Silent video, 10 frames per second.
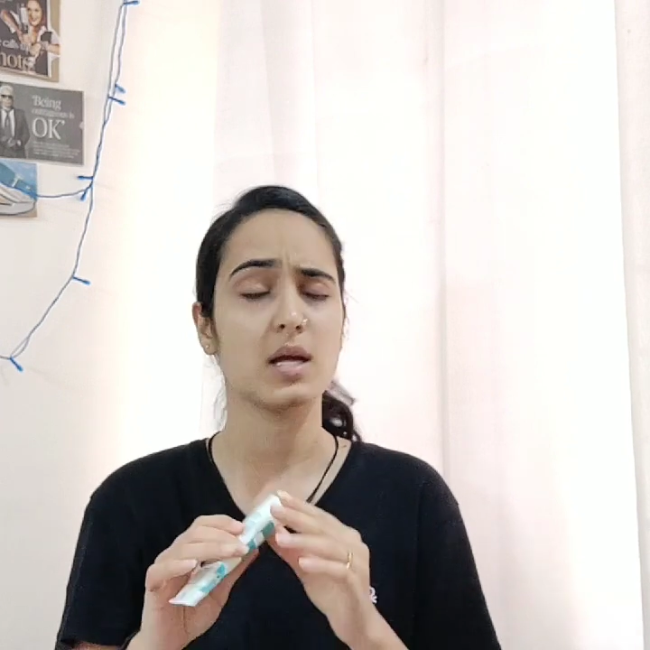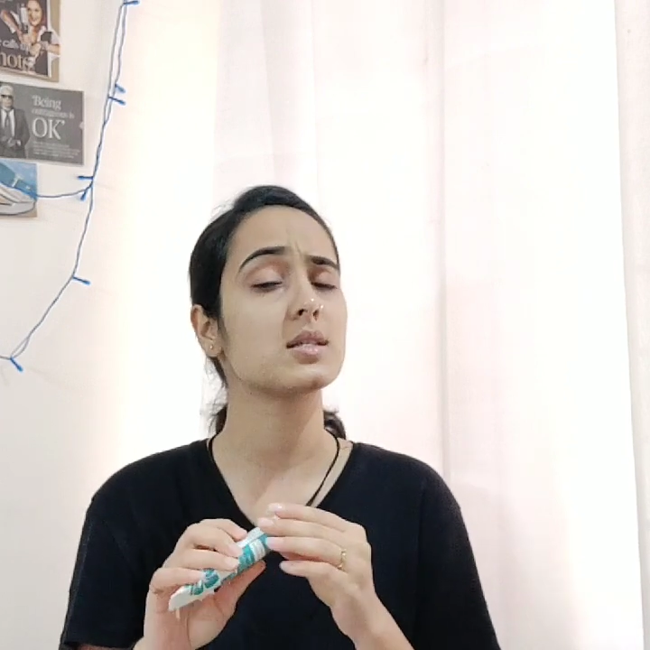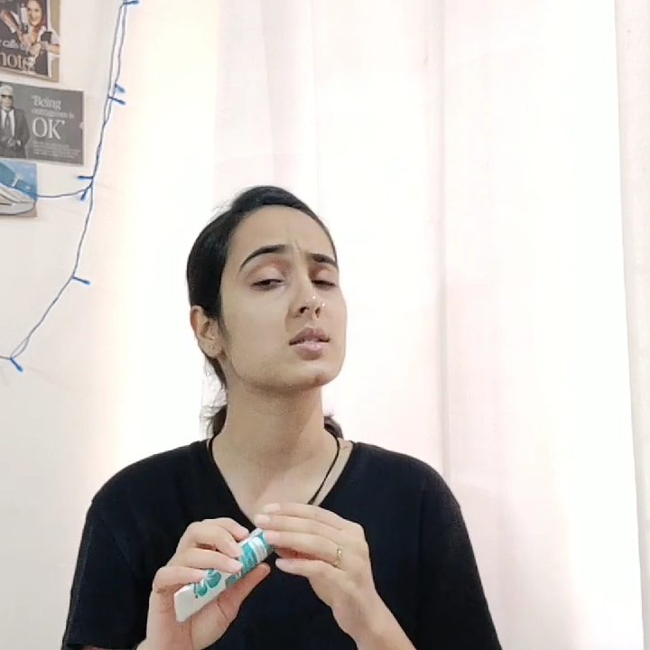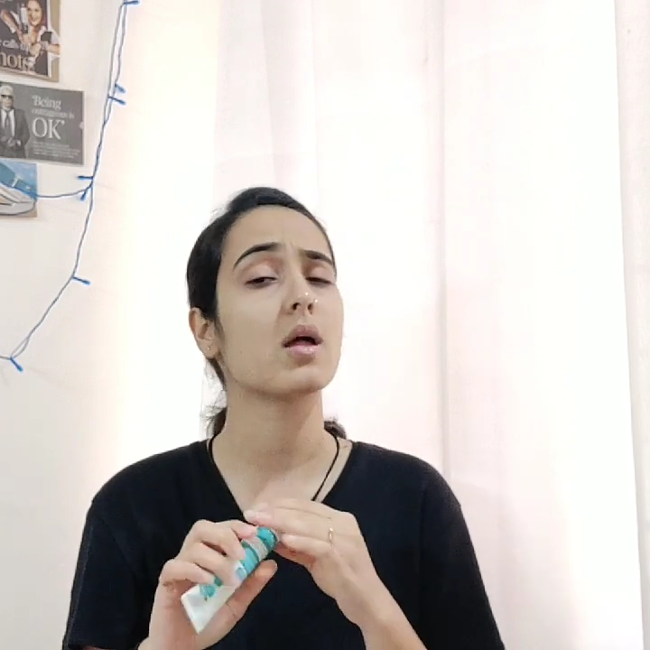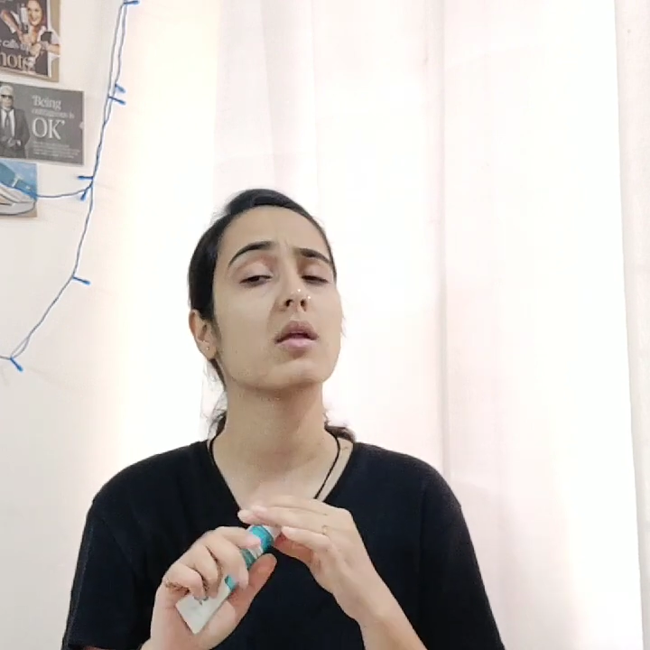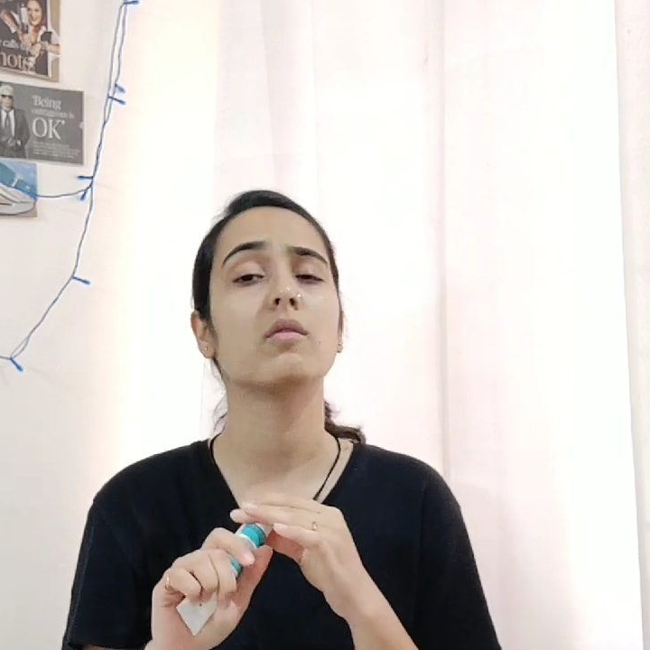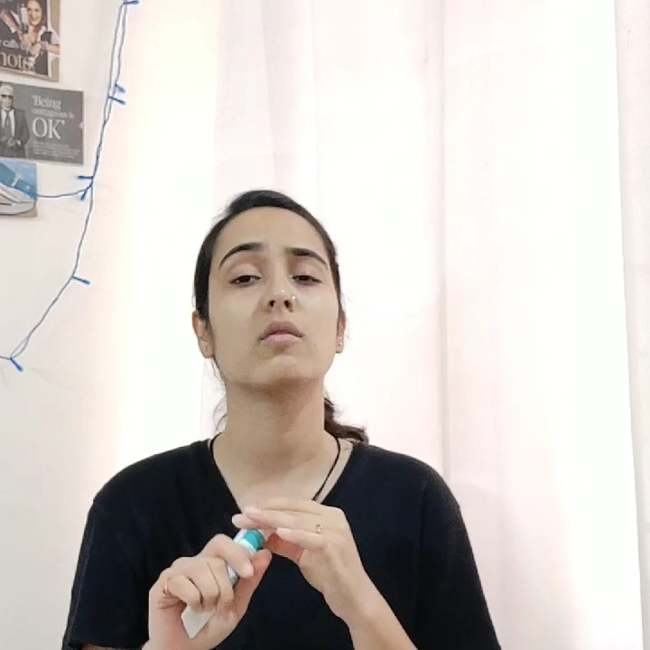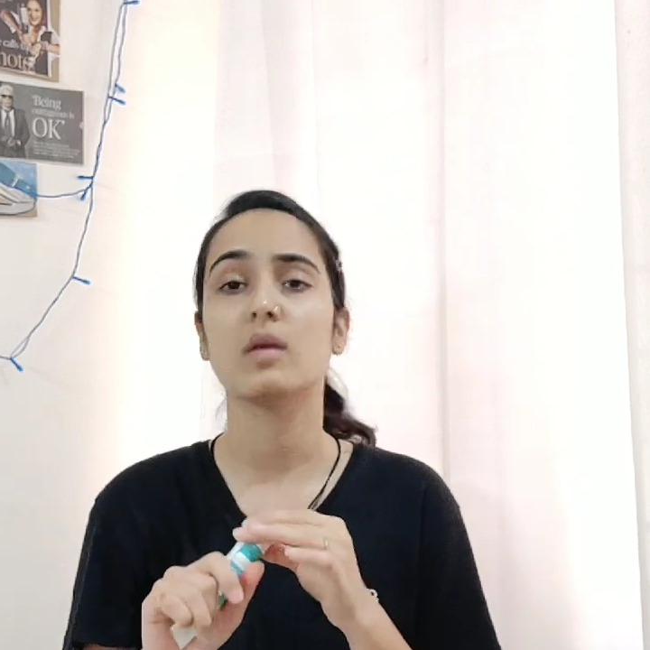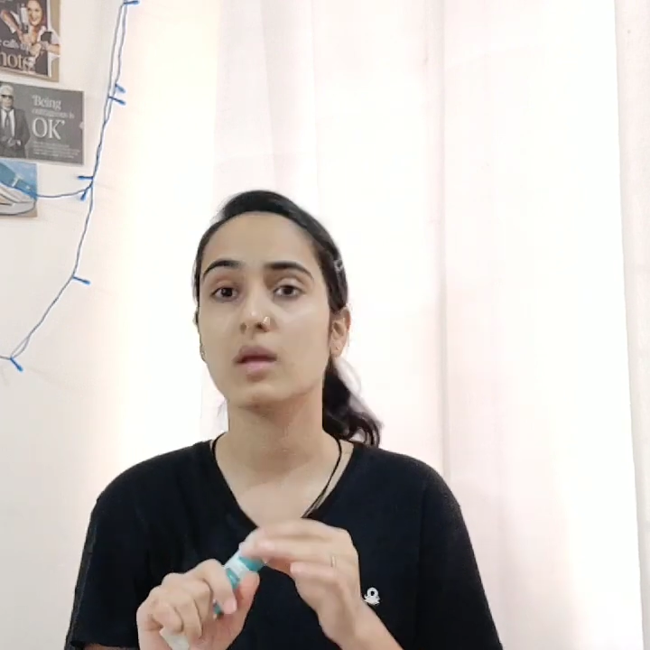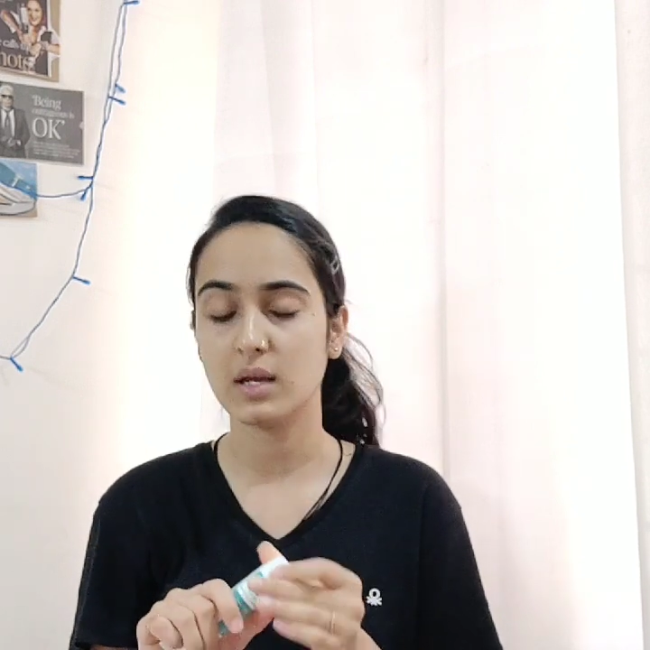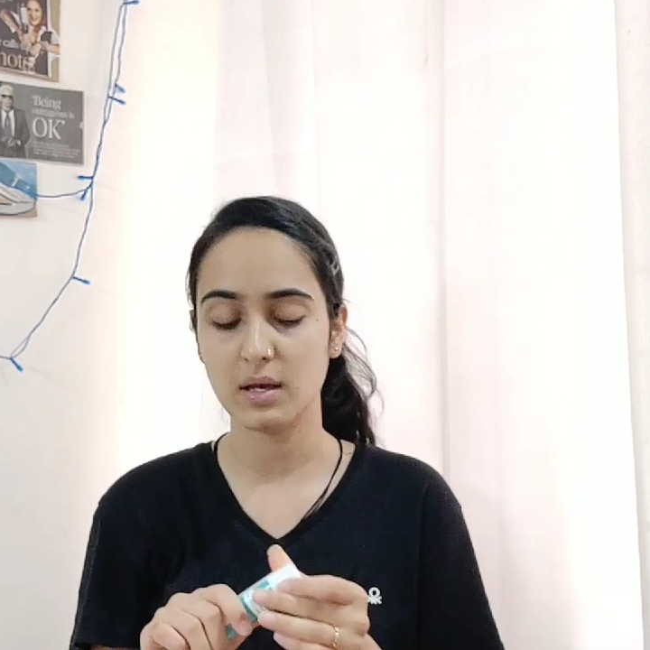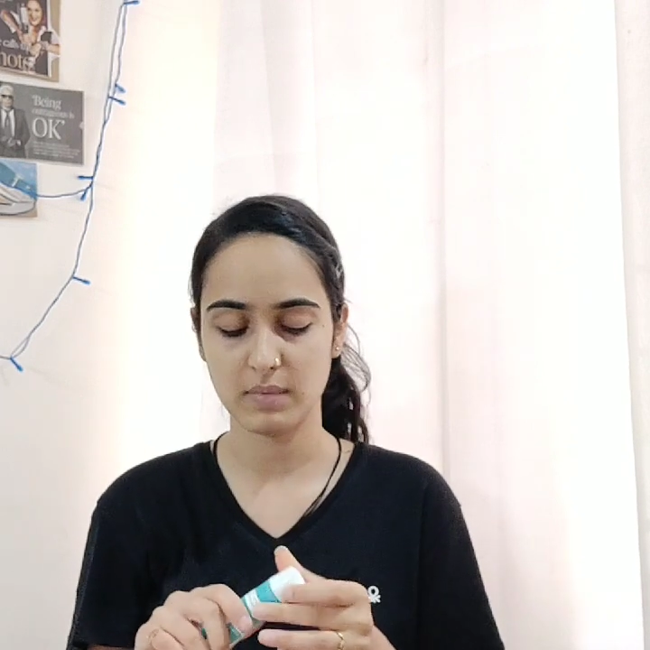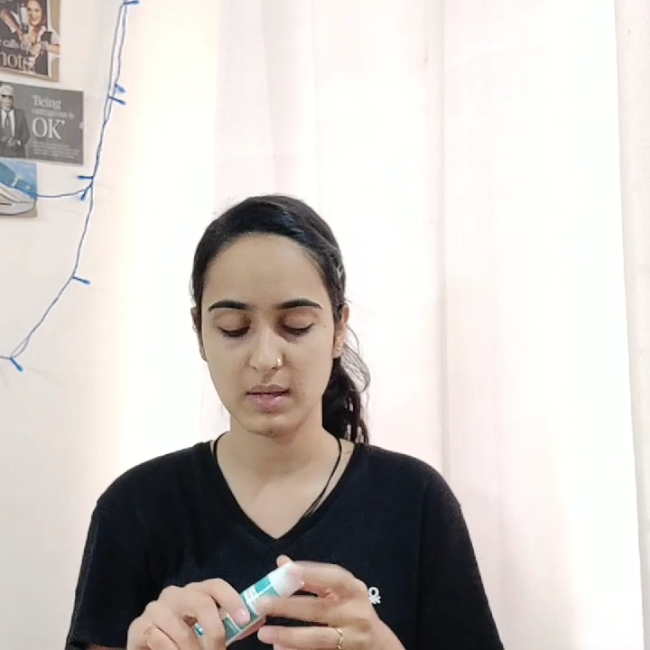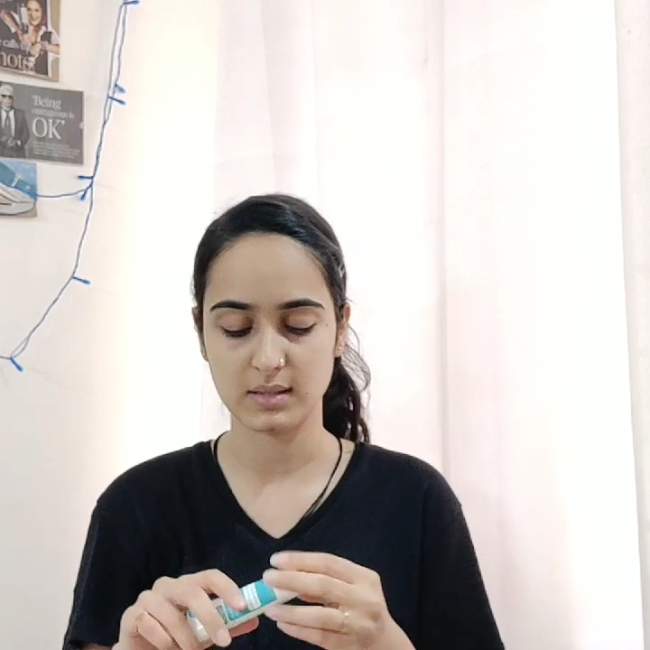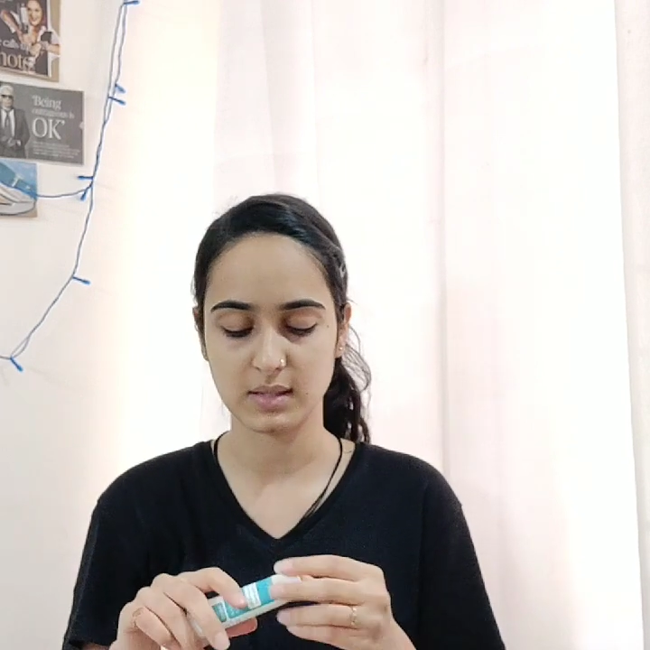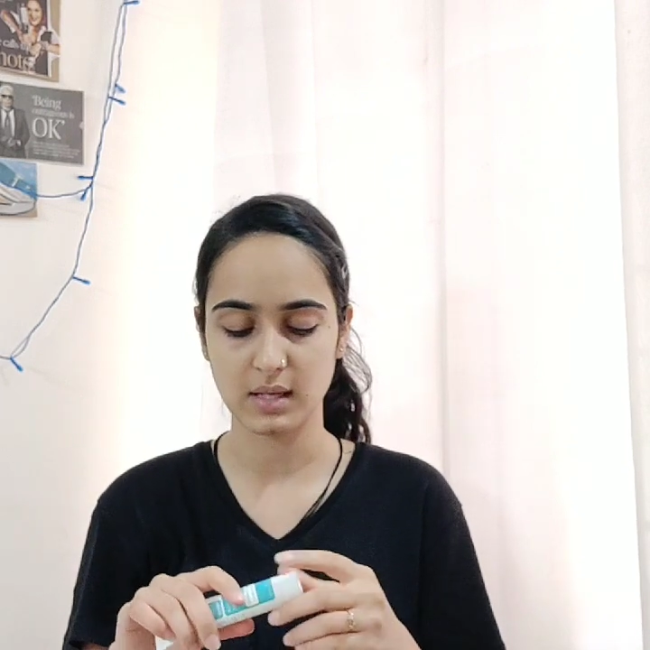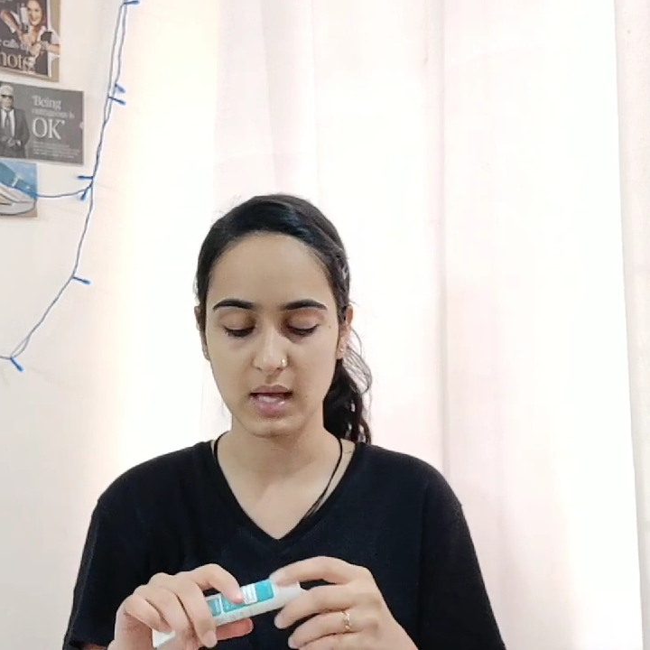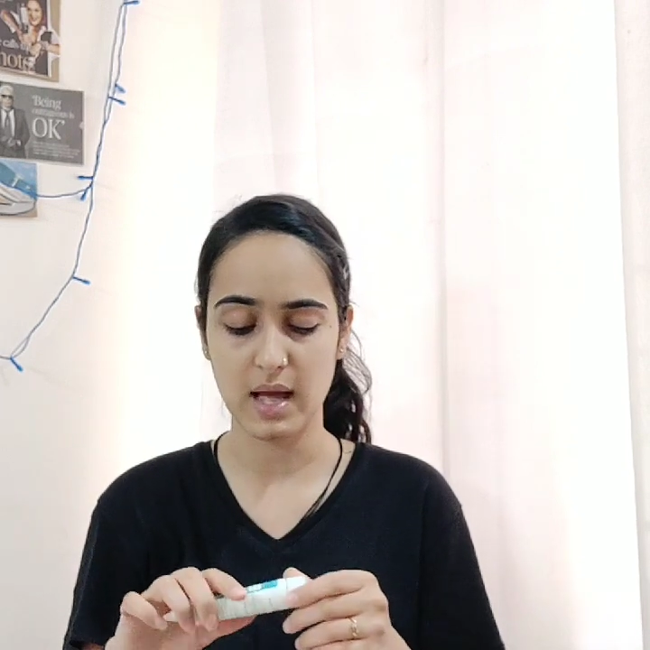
It's really amazing,